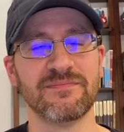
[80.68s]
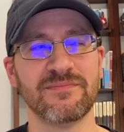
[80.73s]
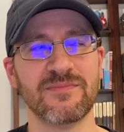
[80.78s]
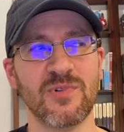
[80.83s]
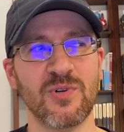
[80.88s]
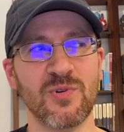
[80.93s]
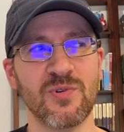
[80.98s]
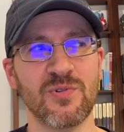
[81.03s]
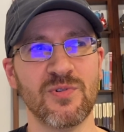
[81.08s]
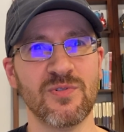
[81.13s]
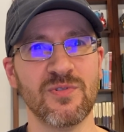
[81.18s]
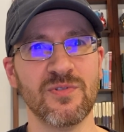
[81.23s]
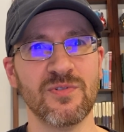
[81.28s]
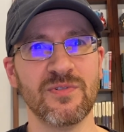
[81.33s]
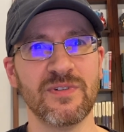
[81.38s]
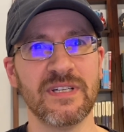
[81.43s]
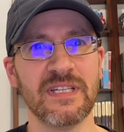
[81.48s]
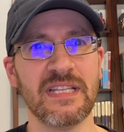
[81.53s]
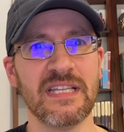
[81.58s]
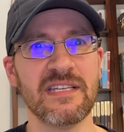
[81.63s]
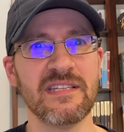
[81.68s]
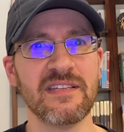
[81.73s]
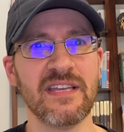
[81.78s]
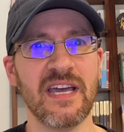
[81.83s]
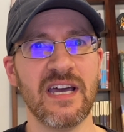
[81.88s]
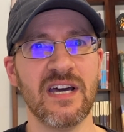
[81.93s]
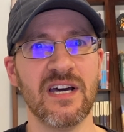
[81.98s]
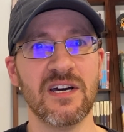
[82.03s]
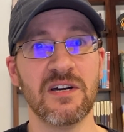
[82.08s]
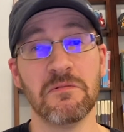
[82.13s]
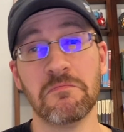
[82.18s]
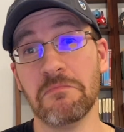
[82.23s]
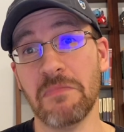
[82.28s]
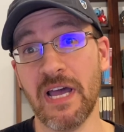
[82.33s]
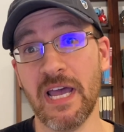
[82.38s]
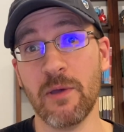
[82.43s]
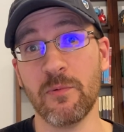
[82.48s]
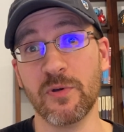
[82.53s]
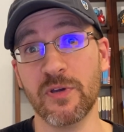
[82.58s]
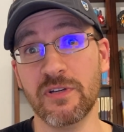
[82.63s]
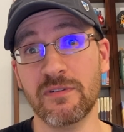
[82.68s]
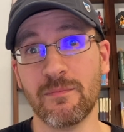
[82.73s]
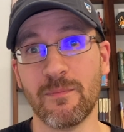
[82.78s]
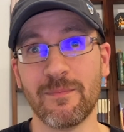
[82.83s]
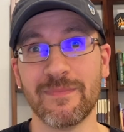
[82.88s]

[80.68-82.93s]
Or at least how I would.